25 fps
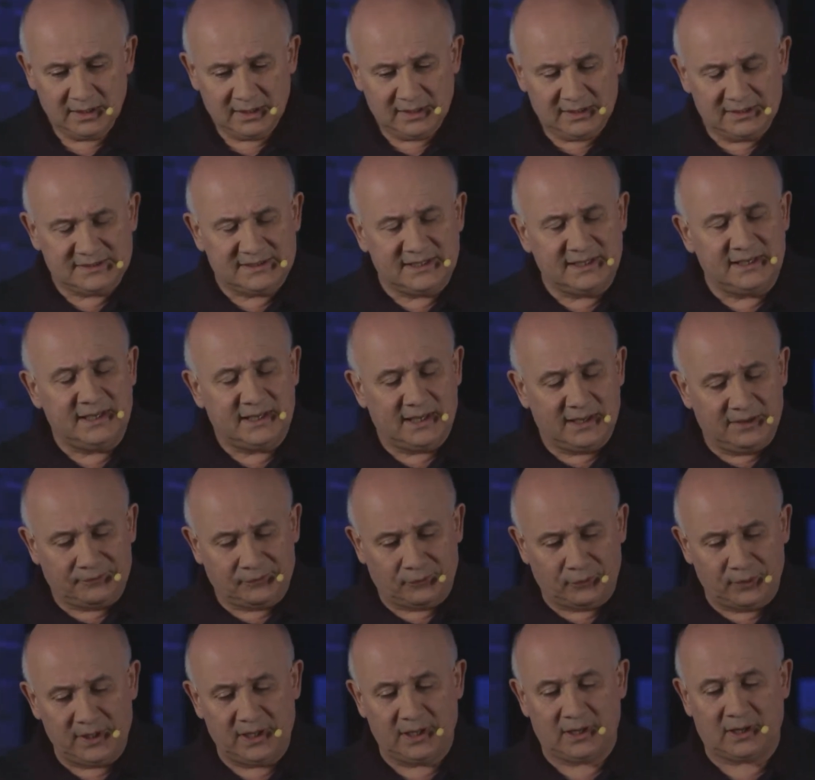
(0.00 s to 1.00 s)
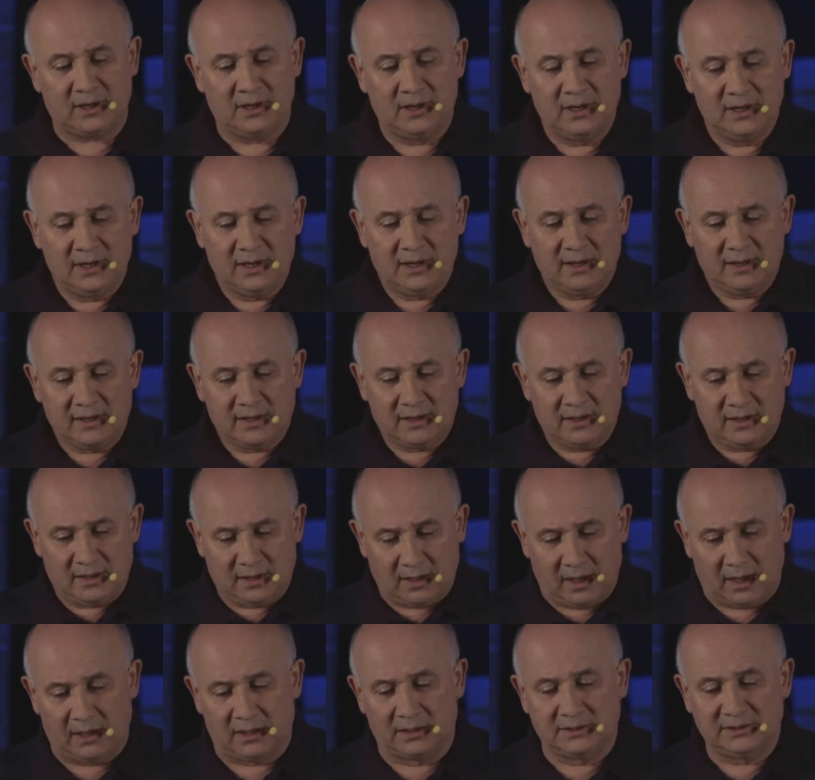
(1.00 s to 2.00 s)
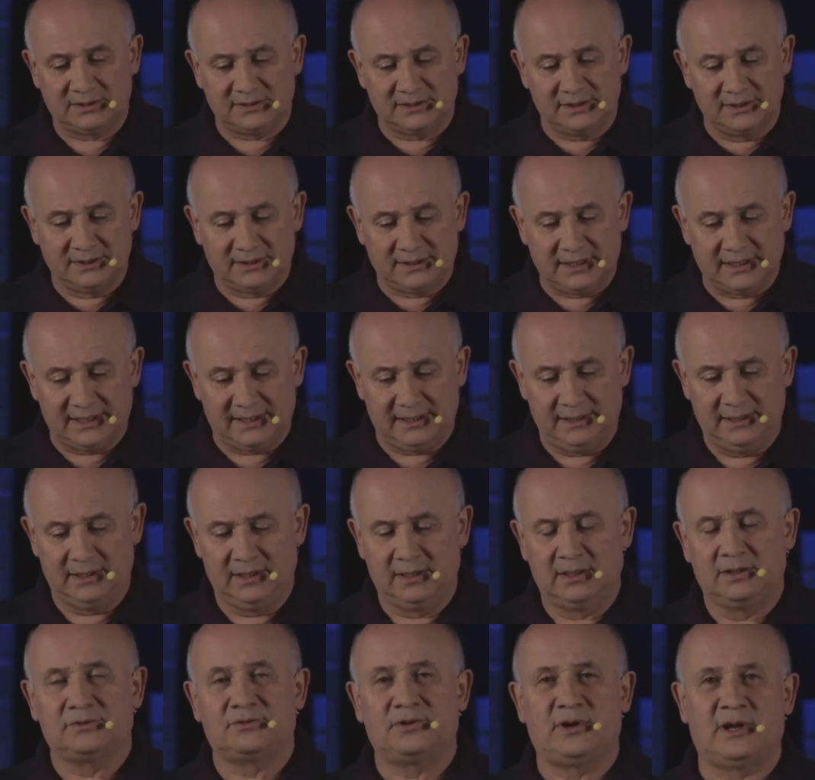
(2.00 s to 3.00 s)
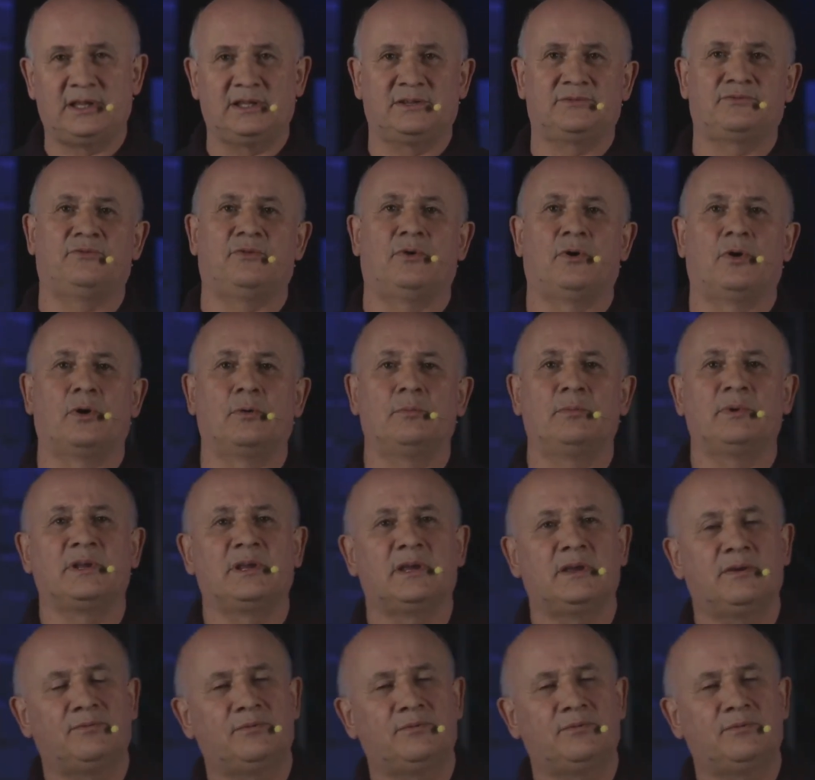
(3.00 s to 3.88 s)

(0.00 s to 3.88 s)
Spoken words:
You see, if we are constantly transforming,